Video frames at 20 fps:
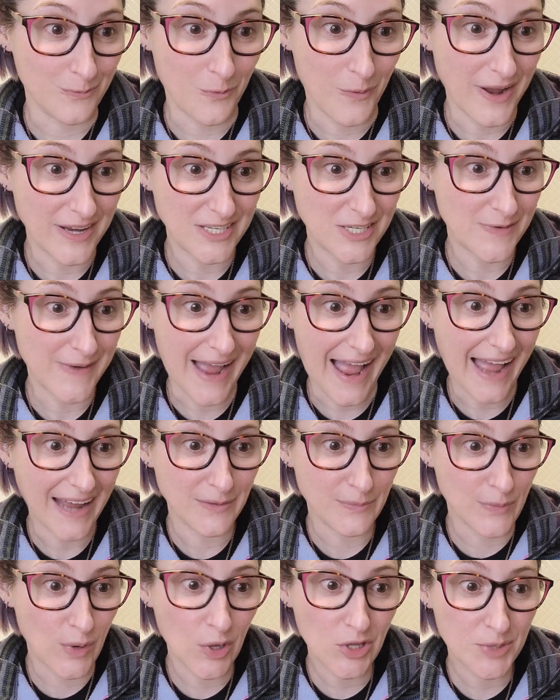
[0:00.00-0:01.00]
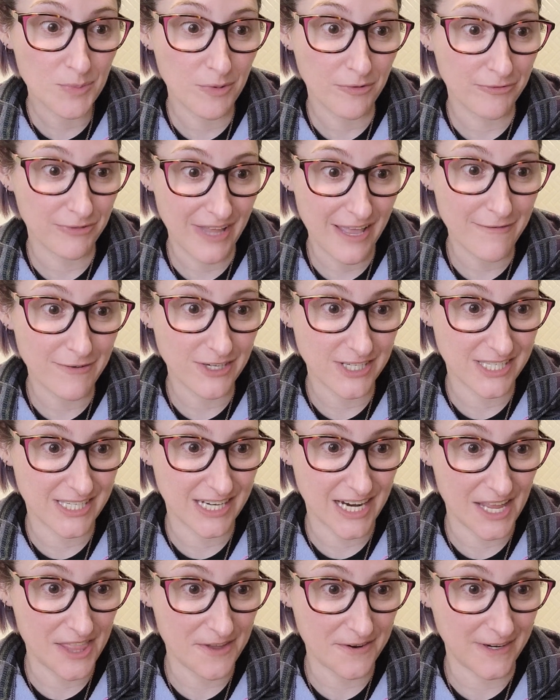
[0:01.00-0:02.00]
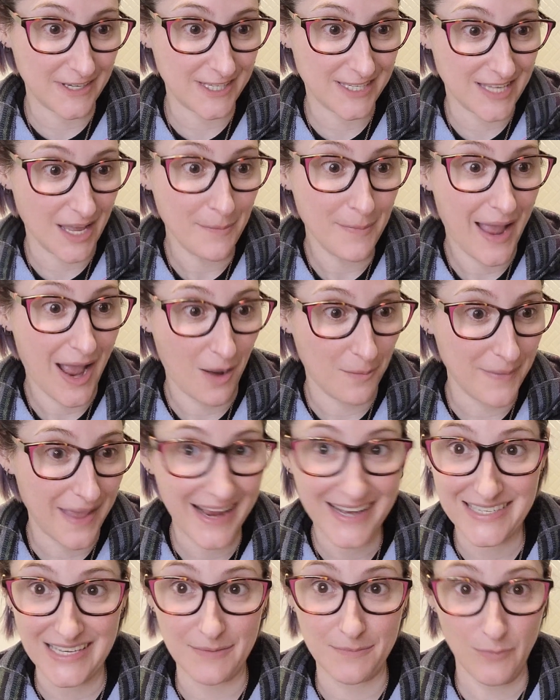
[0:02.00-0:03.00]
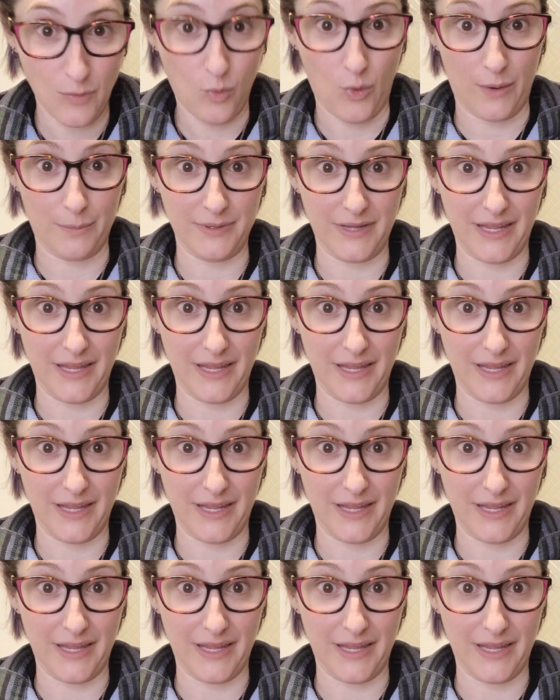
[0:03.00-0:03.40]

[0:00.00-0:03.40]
when you add multiple flavors together, it somehow makes it more